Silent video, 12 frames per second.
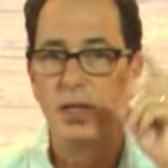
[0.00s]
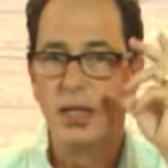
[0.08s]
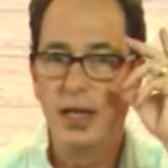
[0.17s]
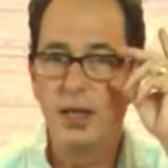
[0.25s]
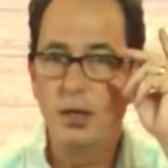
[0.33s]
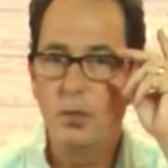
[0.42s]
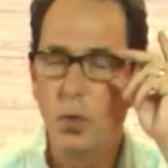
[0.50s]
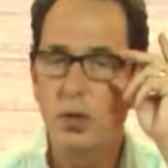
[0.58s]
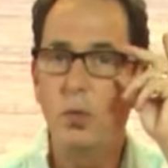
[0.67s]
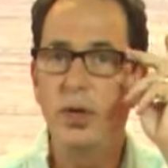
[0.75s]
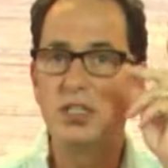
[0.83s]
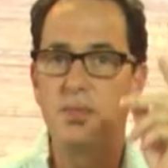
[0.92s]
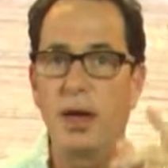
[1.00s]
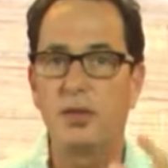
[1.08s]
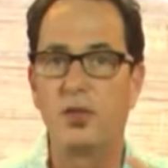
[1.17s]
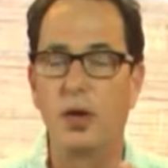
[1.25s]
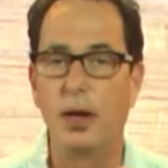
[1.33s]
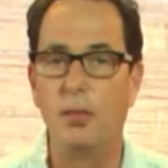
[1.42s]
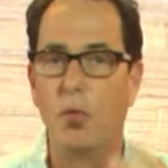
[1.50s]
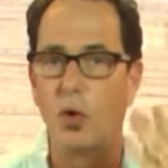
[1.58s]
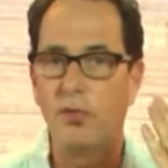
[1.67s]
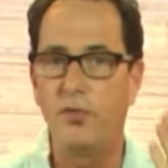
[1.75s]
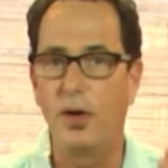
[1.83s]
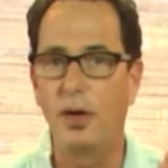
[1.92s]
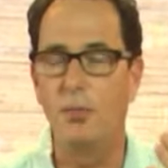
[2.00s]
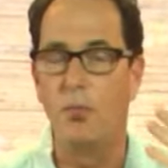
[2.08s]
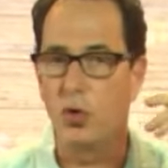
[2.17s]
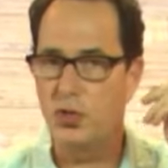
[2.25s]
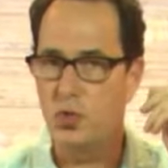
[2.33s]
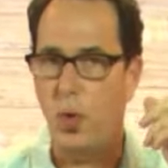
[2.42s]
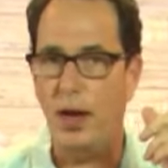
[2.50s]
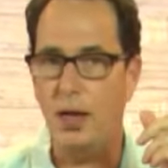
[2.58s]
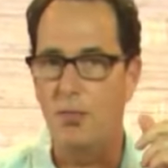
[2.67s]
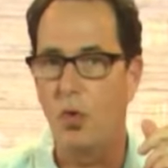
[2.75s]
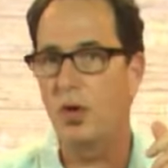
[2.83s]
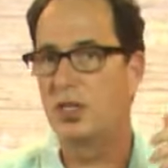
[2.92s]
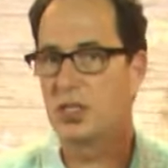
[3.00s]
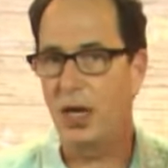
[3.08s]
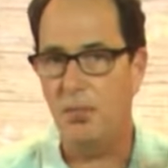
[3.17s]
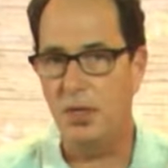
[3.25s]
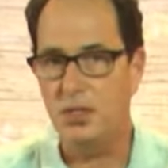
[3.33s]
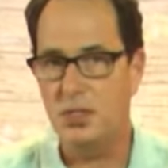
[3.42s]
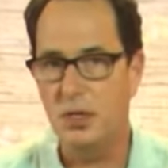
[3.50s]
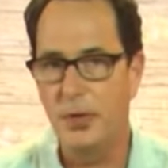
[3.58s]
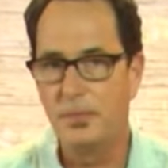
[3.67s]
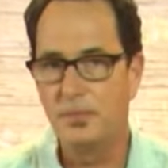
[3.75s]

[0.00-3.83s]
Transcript: Lynn, what can we expect tonight? More fun, more sweating, more excitement?